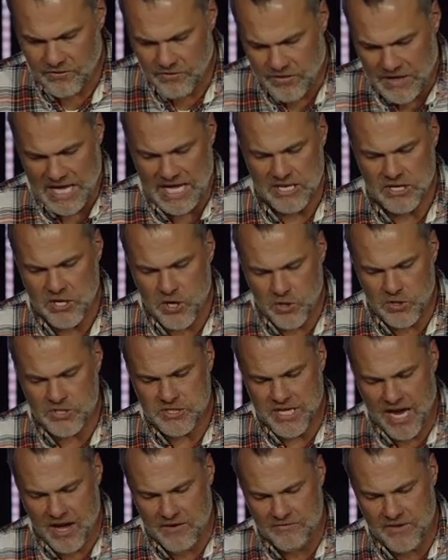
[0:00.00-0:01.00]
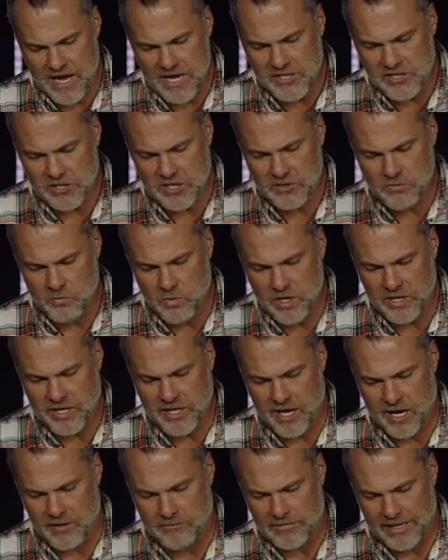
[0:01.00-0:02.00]
Then your salvation will
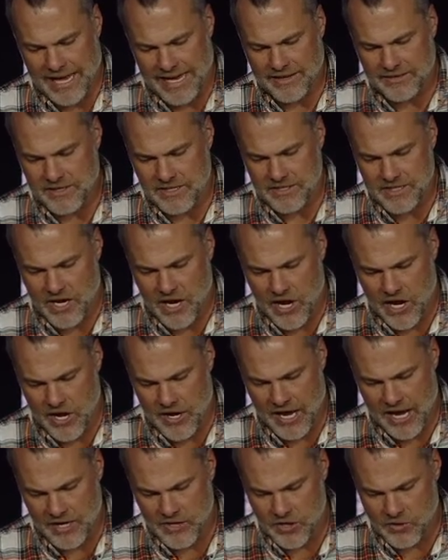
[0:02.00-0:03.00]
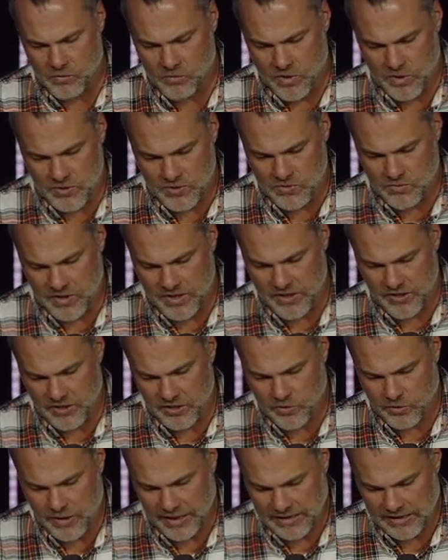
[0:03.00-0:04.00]
come like the dawn, and your wounds will
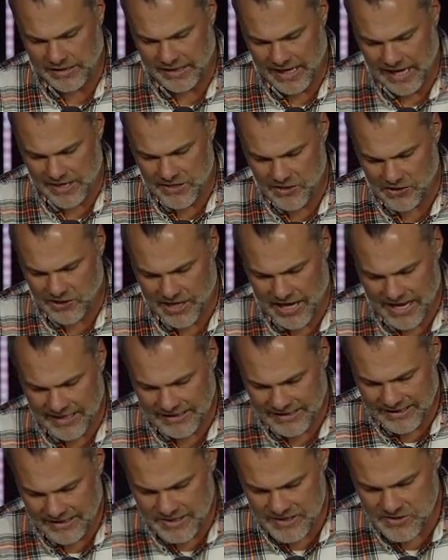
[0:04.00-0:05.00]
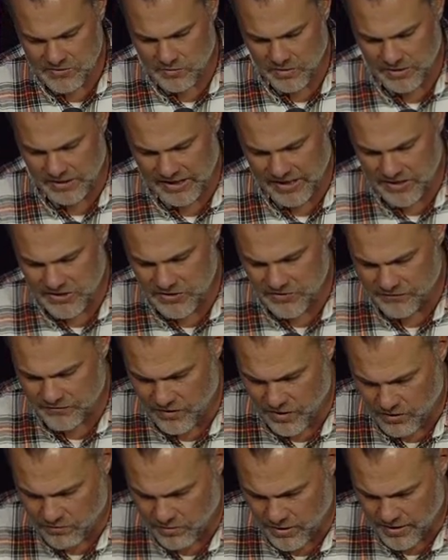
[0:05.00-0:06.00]
heal quickly, and your godliness will lead you
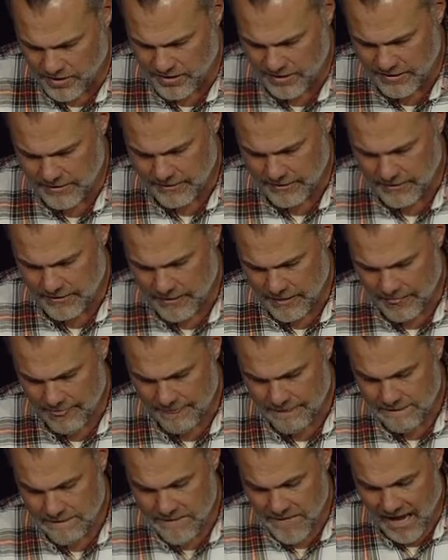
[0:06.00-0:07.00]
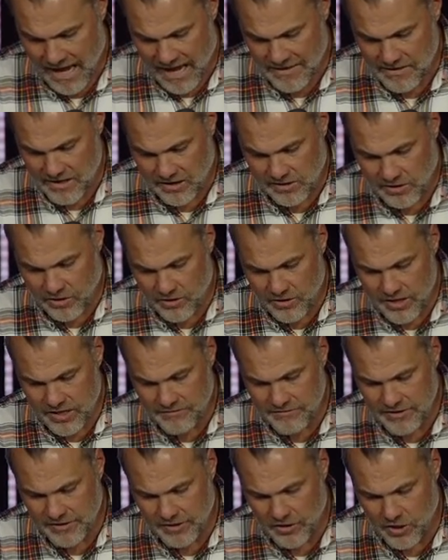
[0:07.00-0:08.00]
forward. And the
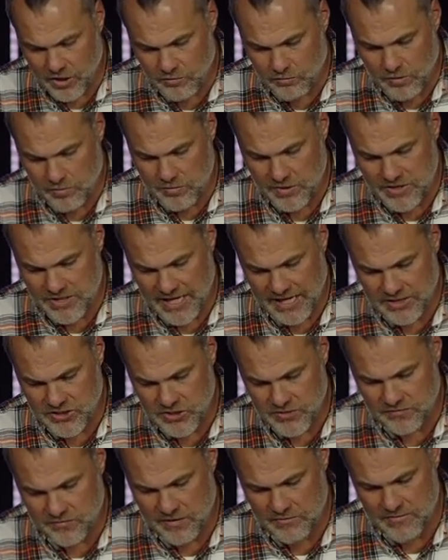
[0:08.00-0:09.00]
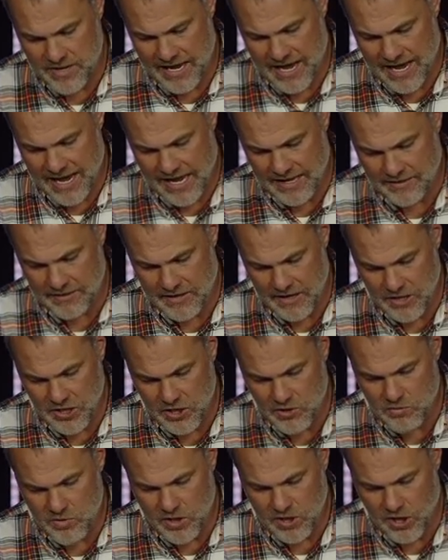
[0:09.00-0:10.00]
glory of the Lord will protect you from behind.
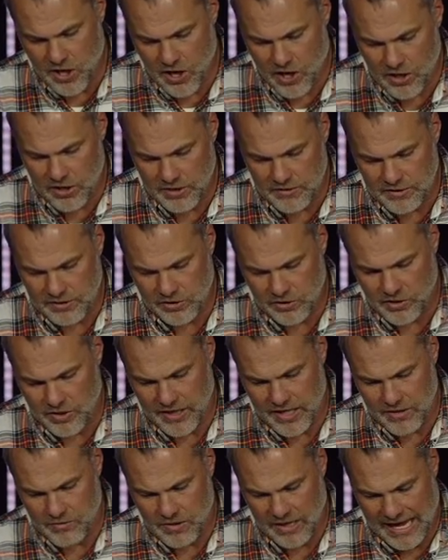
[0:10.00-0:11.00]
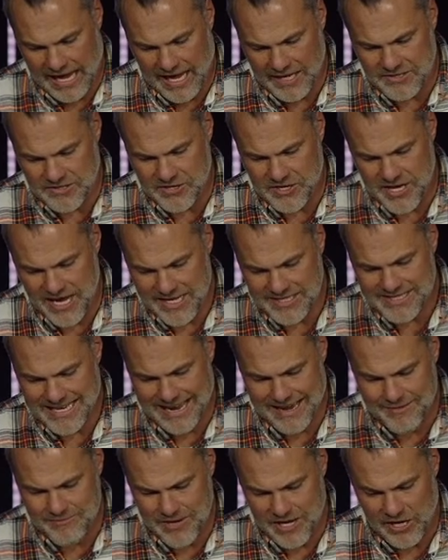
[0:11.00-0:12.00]
Then you will call on the Lord. He will answer,
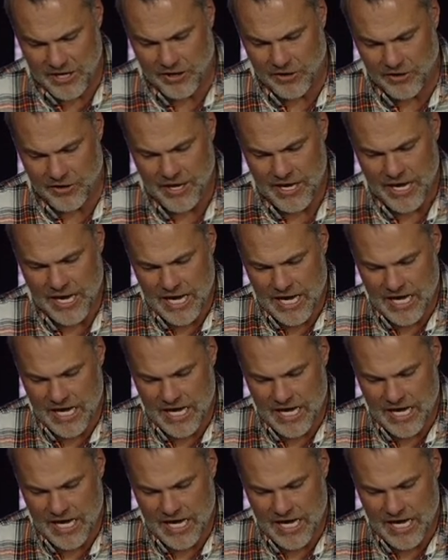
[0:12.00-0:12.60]
yes, I'm here.